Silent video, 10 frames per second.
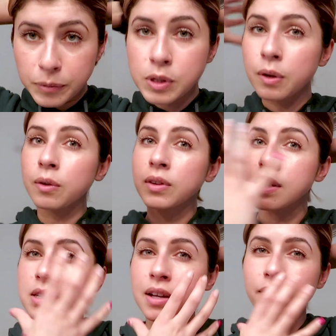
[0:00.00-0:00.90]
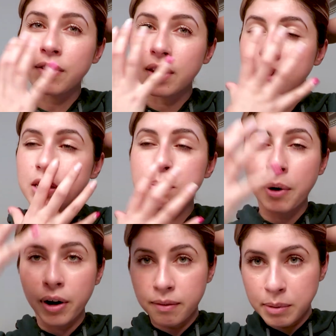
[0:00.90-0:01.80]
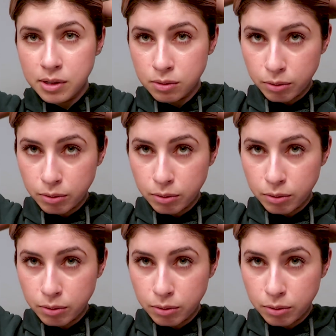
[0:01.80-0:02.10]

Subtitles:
So I feel like this part of me is